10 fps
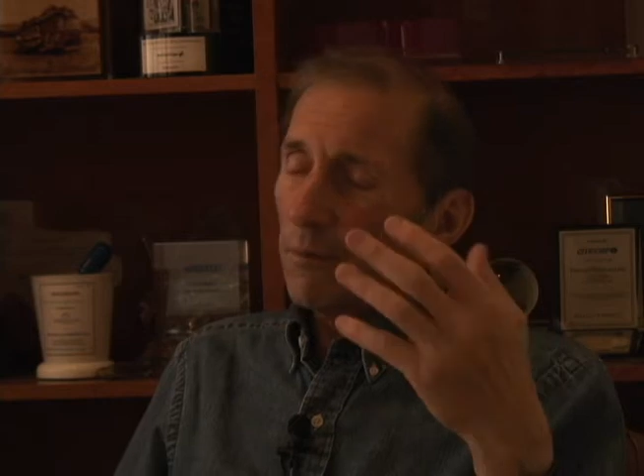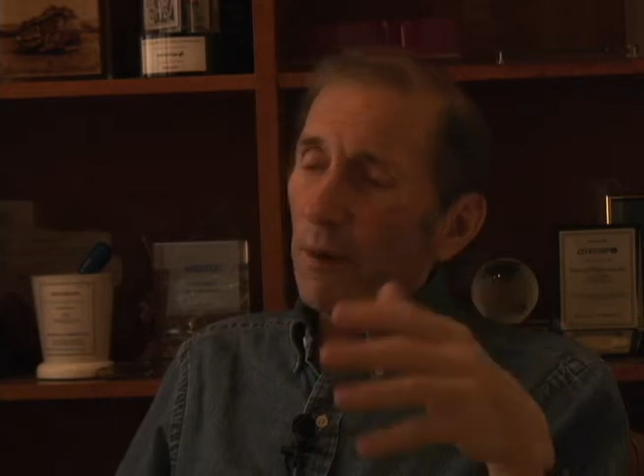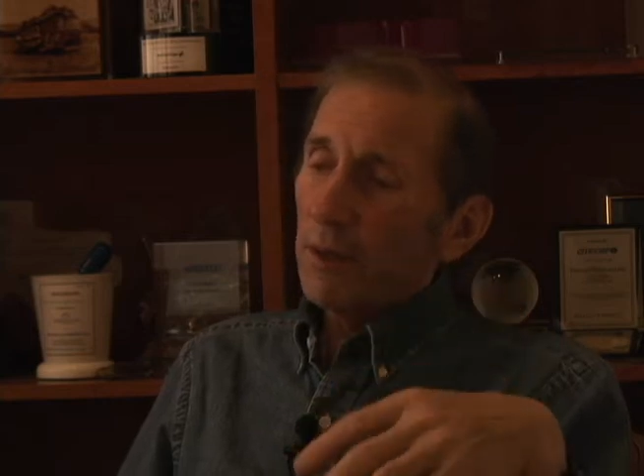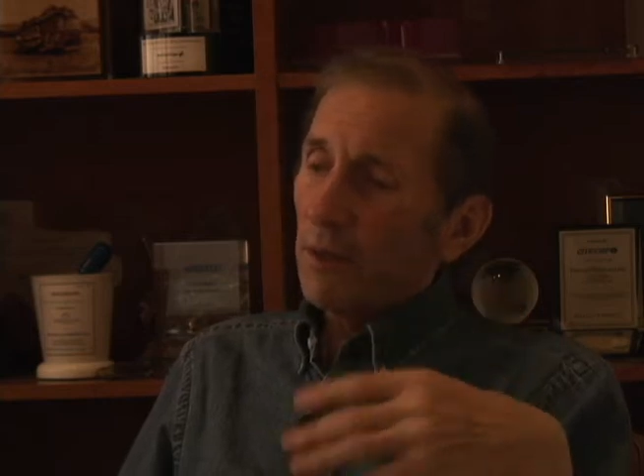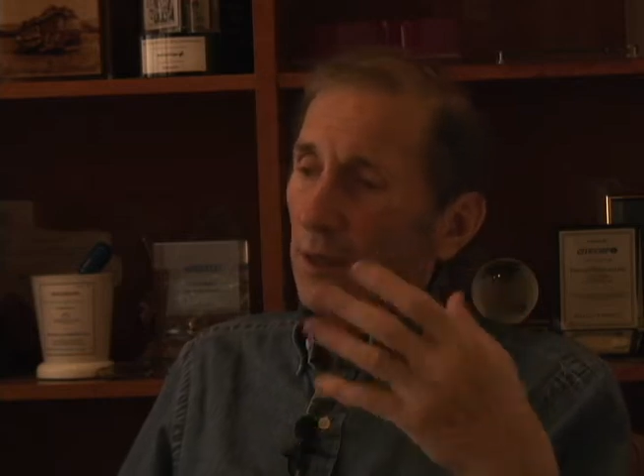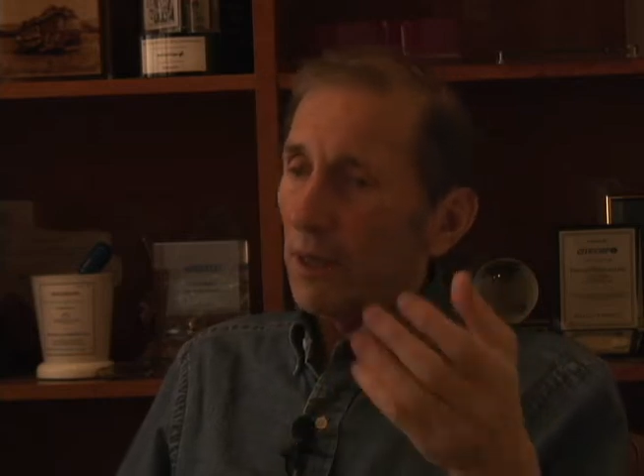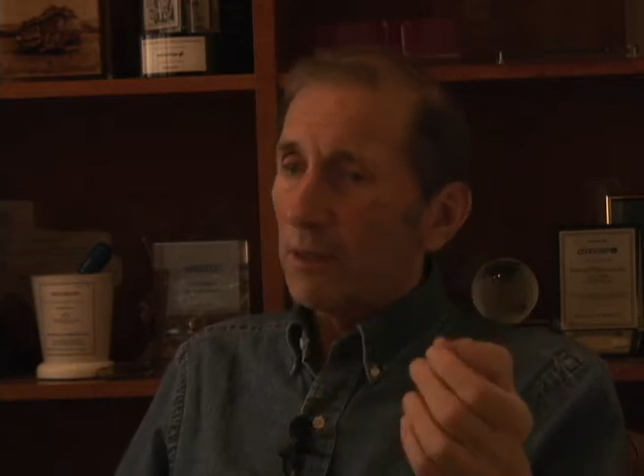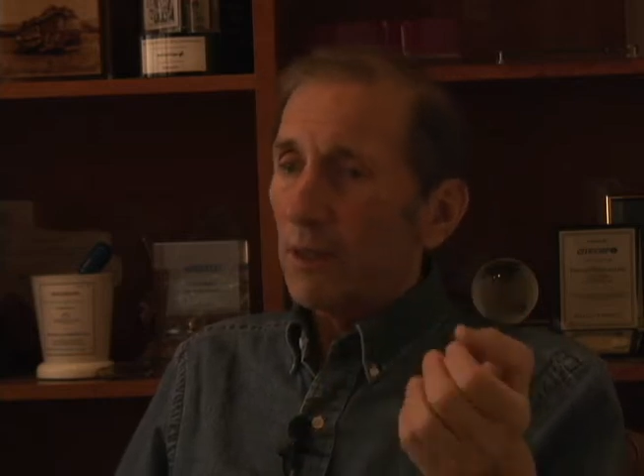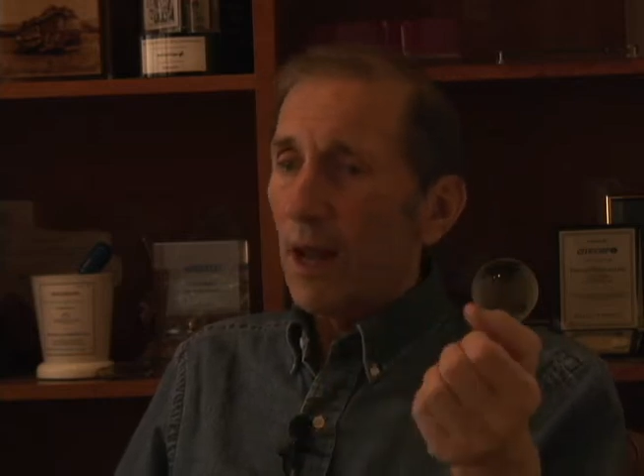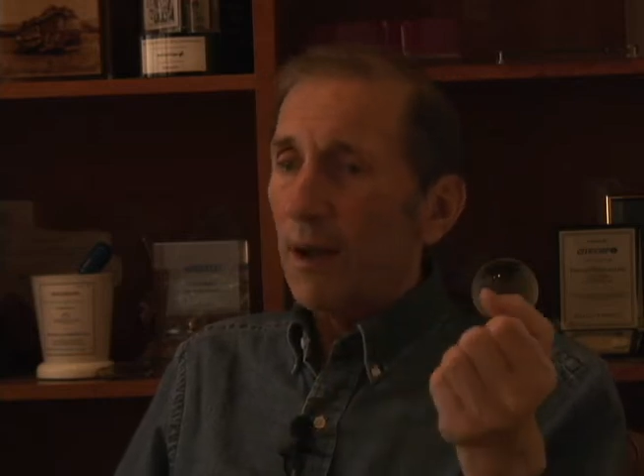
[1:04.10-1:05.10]
are a bunch of
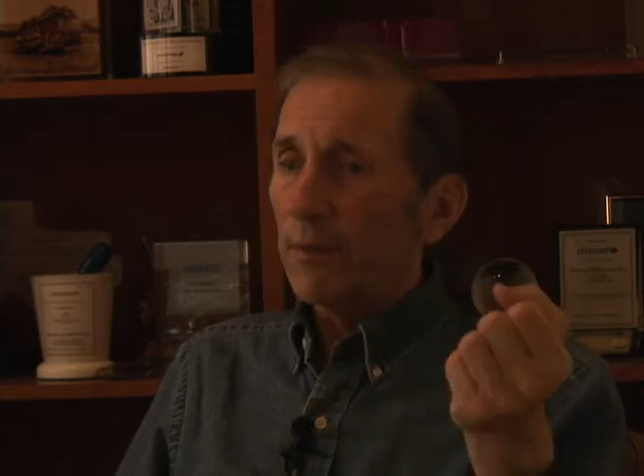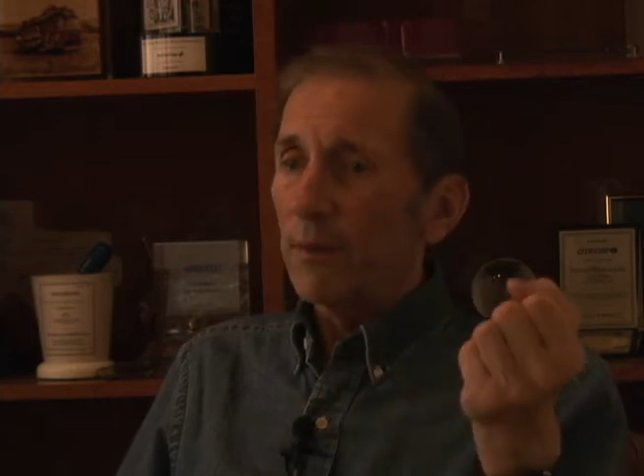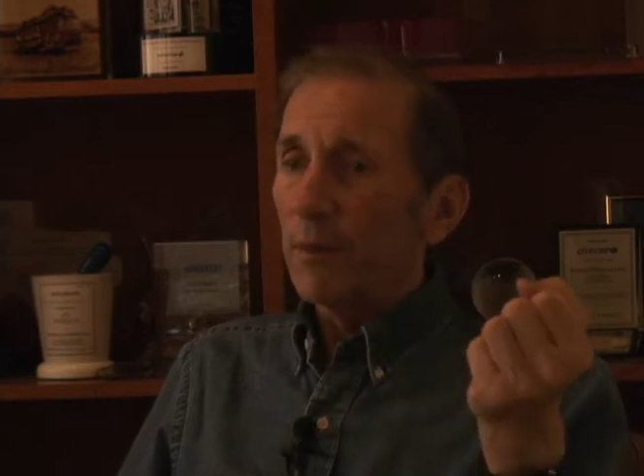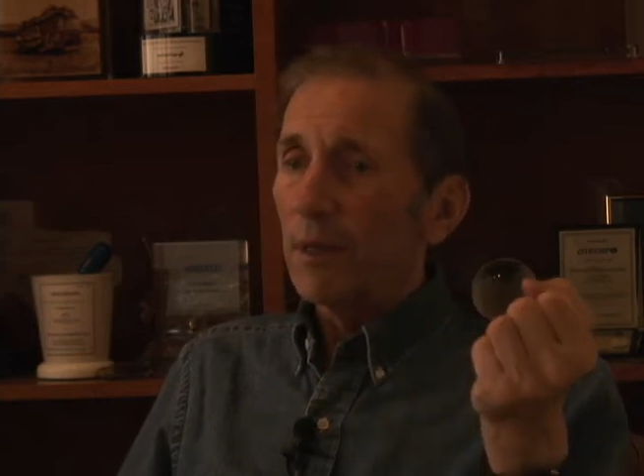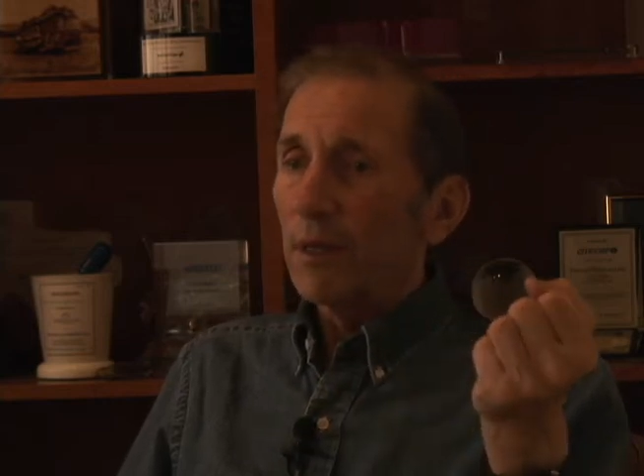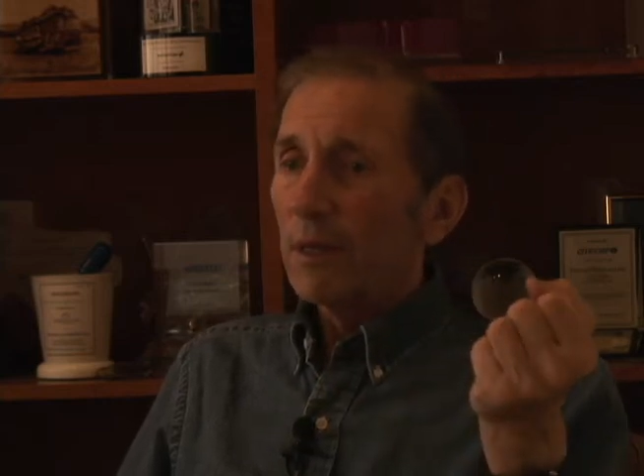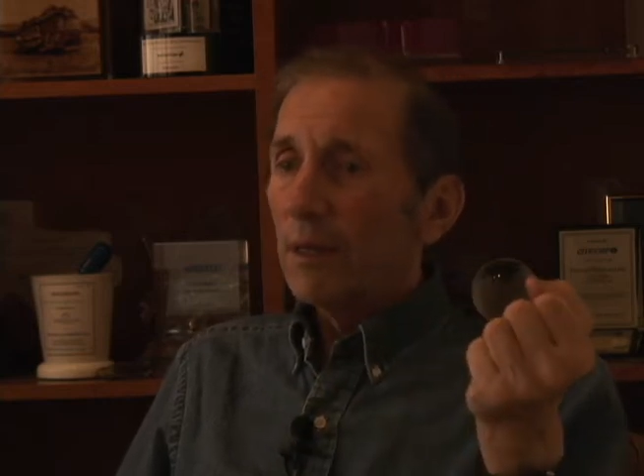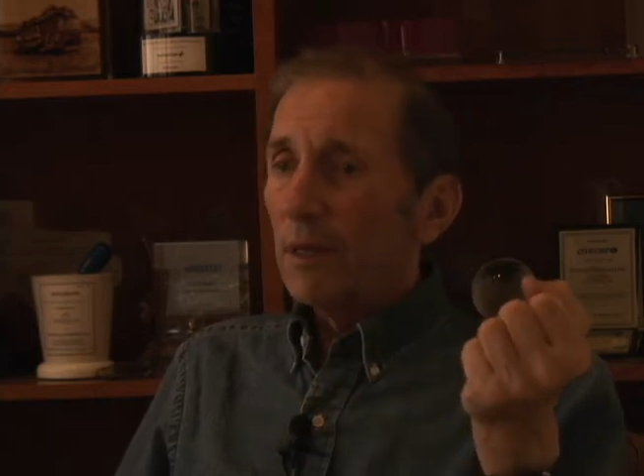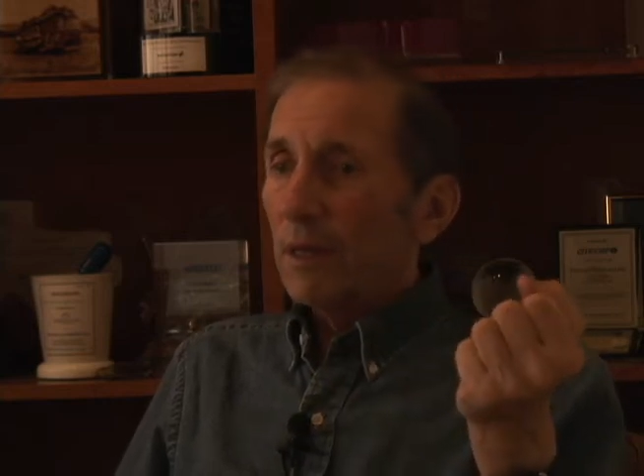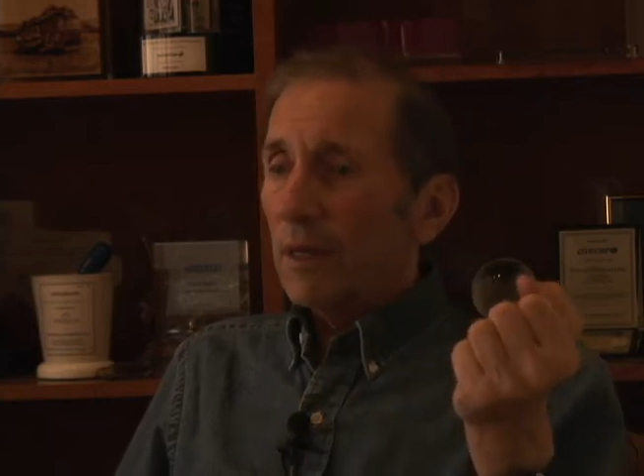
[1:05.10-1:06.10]
things that happened,
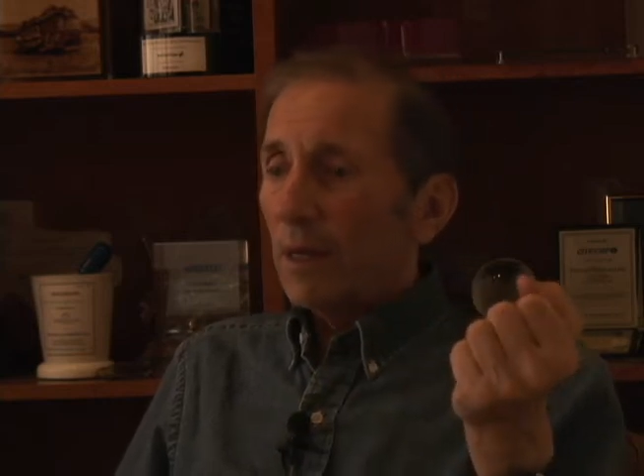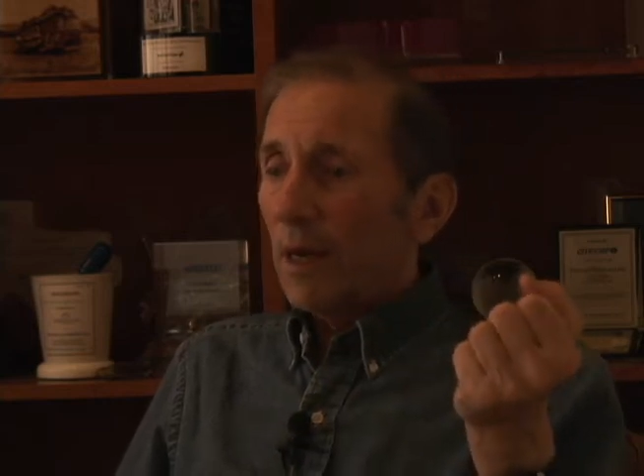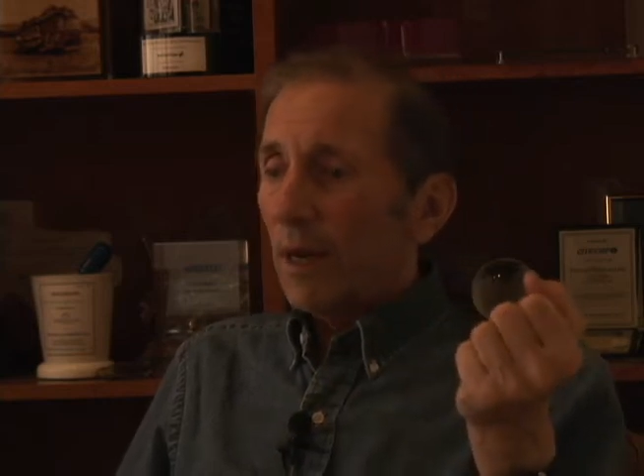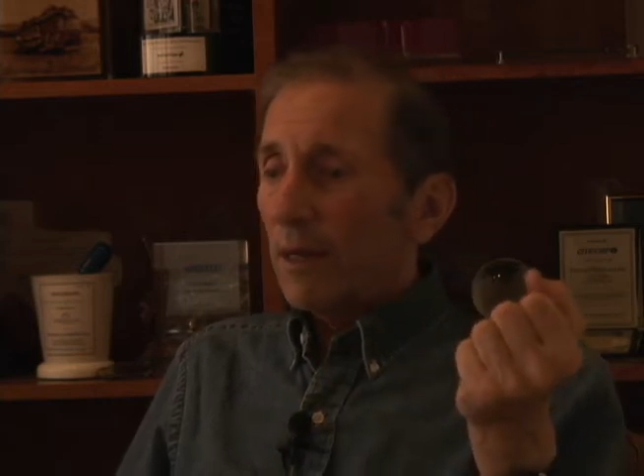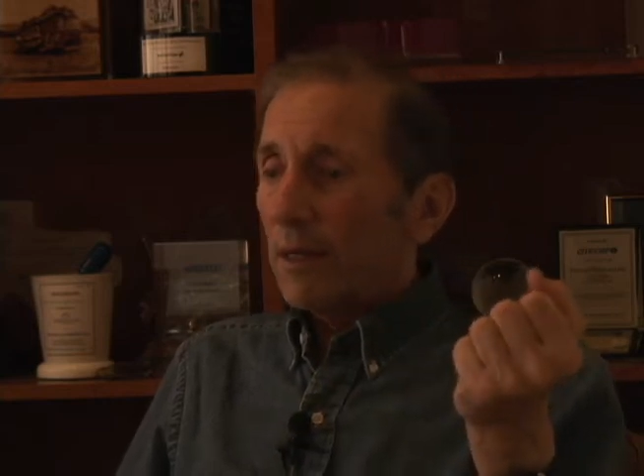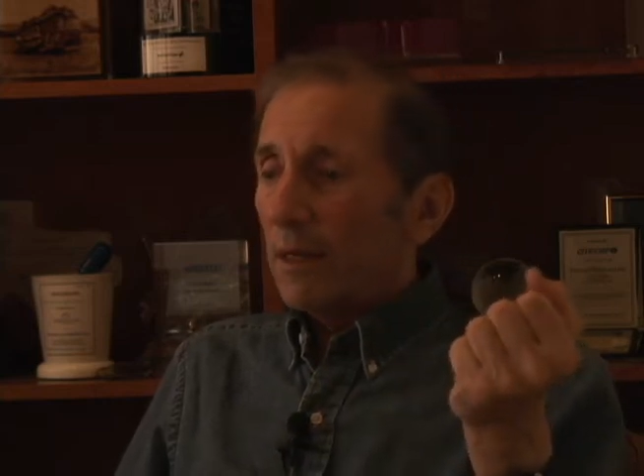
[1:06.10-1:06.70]
but uh,